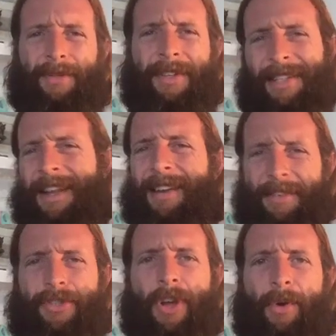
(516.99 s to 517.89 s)
and that's kind of the
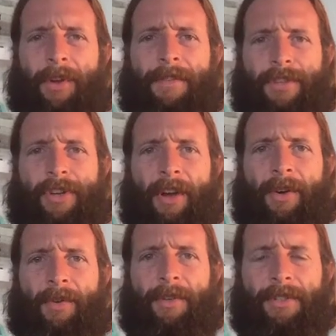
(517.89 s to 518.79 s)
joke of the
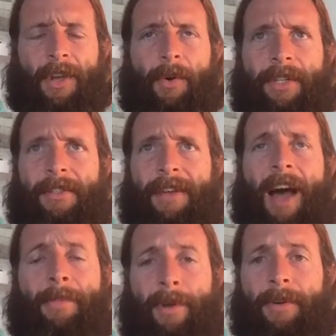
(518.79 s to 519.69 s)
show. So it's
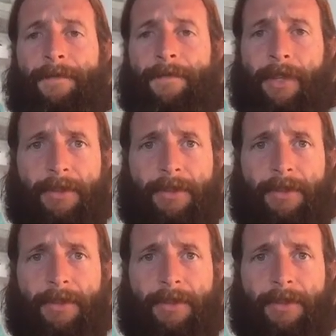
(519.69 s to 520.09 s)
topical.